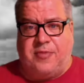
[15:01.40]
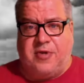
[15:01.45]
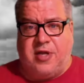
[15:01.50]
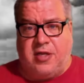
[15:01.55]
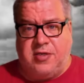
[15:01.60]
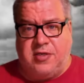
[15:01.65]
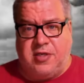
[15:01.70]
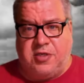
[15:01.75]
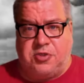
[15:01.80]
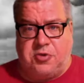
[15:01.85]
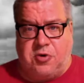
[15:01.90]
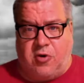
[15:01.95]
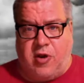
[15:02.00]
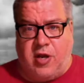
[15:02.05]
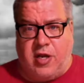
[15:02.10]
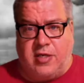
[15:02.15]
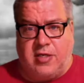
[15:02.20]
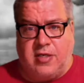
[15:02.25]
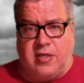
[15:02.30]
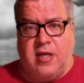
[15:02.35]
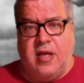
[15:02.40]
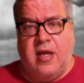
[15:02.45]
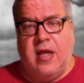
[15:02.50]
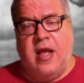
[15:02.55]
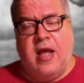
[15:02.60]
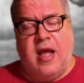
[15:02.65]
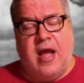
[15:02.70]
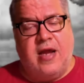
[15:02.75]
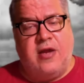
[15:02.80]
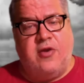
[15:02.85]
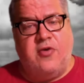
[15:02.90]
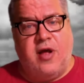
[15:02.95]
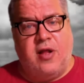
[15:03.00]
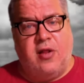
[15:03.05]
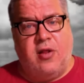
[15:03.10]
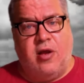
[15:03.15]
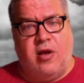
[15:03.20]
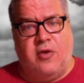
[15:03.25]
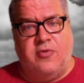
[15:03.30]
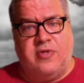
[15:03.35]
on Detroit, I knew how
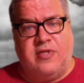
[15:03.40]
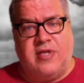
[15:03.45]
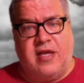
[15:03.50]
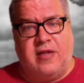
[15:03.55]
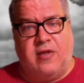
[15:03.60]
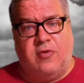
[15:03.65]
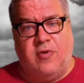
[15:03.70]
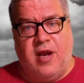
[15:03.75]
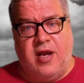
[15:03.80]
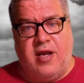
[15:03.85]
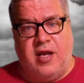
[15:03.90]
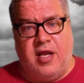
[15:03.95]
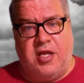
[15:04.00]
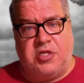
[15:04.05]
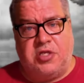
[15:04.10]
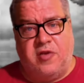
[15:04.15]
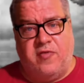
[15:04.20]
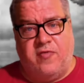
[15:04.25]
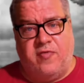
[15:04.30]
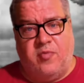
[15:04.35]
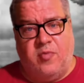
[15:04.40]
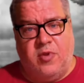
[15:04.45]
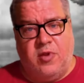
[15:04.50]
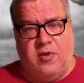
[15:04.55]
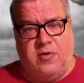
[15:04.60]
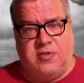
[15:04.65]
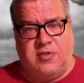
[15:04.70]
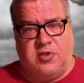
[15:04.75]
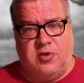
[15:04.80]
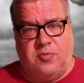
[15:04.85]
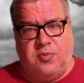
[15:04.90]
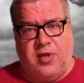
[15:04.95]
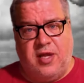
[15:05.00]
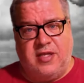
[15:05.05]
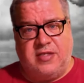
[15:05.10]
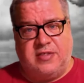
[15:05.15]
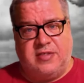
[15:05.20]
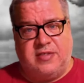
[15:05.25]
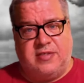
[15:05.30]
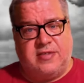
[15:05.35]
long it would take the radiation from those two
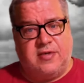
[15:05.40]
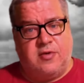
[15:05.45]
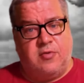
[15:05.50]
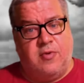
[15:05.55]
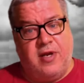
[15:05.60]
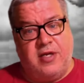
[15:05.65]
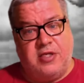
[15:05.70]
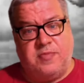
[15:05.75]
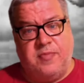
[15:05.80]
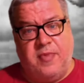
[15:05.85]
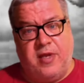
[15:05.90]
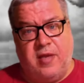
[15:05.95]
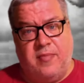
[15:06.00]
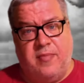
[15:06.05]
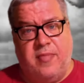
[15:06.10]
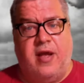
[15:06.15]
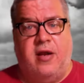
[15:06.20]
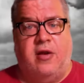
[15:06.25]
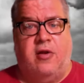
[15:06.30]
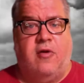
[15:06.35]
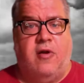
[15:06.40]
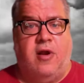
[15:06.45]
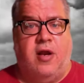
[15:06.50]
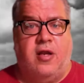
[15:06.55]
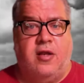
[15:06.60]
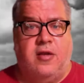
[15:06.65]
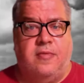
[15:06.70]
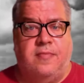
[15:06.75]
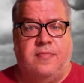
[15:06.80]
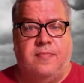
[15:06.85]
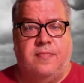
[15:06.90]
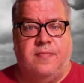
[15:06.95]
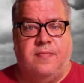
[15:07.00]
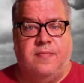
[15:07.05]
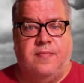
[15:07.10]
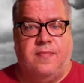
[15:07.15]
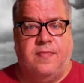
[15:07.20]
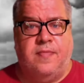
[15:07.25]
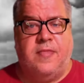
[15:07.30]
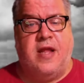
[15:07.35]
places to reach me in Battle Creek.
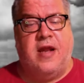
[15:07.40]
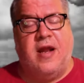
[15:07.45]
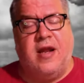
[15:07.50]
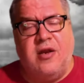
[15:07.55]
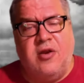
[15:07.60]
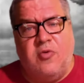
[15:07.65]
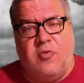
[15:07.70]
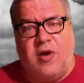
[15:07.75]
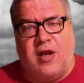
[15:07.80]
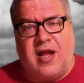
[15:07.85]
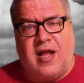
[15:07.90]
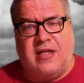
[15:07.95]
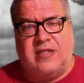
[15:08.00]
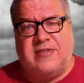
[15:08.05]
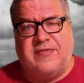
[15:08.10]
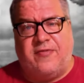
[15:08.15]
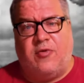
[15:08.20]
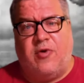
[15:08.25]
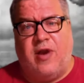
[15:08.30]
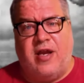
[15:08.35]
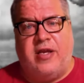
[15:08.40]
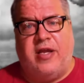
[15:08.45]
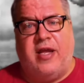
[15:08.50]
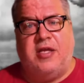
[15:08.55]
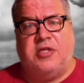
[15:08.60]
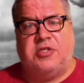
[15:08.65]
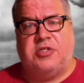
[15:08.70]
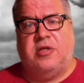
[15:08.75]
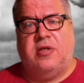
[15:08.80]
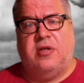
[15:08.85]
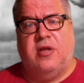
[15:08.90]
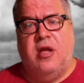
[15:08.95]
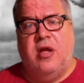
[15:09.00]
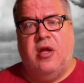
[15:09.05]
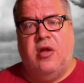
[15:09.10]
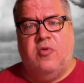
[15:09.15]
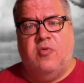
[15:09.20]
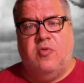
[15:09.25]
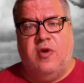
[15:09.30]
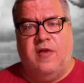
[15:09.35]
And I knew what kinds of radiation
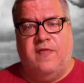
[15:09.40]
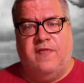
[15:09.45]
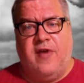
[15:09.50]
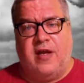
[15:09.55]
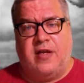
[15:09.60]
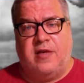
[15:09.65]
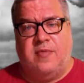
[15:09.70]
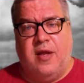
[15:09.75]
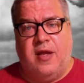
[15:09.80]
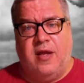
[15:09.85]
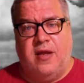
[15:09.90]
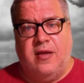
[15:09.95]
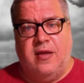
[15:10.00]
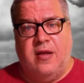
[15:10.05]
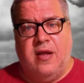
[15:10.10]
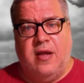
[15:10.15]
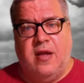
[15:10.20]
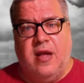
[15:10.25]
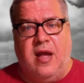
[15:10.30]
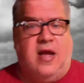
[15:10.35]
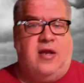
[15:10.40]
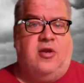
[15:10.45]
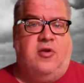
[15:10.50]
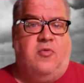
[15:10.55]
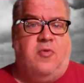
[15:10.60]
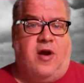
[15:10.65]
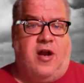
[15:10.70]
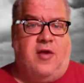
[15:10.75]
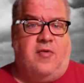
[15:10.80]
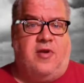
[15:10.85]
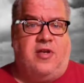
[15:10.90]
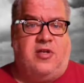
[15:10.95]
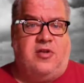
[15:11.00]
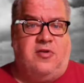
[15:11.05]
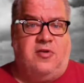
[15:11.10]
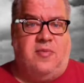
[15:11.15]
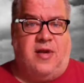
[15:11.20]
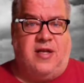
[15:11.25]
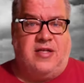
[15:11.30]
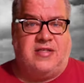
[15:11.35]
would affect me. I knew what it would do
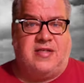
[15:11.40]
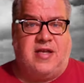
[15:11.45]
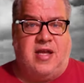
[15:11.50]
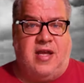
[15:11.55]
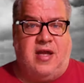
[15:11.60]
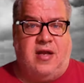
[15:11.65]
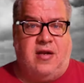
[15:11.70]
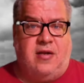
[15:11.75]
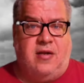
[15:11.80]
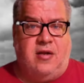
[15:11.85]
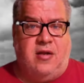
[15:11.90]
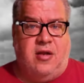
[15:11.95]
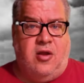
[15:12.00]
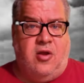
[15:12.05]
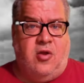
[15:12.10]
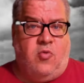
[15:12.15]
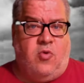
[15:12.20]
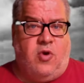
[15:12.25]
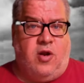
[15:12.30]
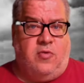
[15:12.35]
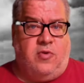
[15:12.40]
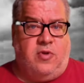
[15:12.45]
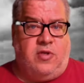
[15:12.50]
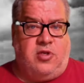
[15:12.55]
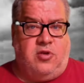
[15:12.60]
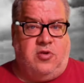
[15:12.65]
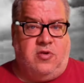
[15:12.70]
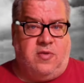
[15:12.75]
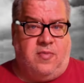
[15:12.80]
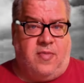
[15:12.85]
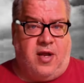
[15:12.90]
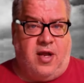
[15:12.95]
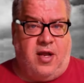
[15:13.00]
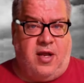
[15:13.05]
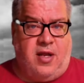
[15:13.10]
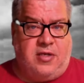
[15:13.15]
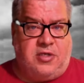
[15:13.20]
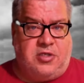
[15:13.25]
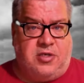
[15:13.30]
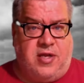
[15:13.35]
to my skin, what it would do to
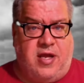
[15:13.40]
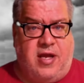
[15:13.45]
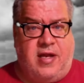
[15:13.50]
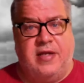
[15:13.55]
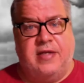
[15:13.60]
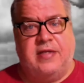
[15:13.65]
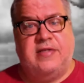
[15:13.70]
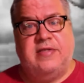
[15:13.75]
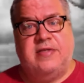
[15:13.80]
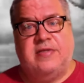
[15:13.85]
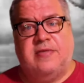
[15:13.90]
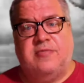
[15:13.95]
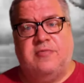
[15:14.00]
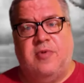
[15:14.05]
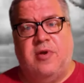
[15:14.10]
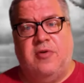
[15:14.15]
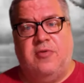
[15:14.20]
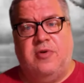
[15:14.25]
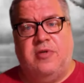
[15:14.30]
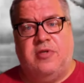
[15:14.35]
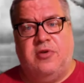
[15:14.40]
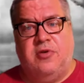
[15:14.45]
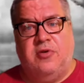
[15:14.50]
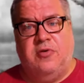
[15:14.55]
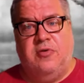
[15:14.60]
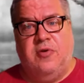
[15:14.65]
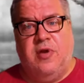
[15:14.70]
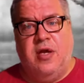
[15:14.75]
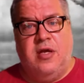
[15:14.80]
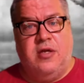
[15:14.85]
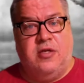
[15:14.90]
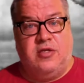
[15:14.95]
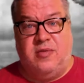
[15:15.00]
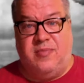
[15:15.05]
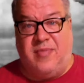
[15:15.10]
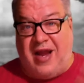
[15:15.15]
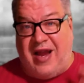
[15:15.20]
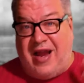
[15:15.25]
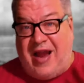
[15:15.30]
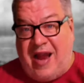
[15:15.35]
my genetics, what it would do to
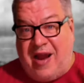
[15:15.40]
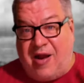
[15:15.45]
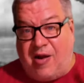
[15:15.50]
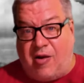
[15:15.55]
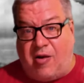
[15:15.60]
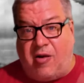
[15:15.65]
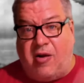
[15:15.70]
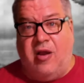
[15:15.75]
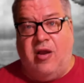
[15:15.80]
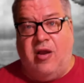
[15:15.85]
my hair,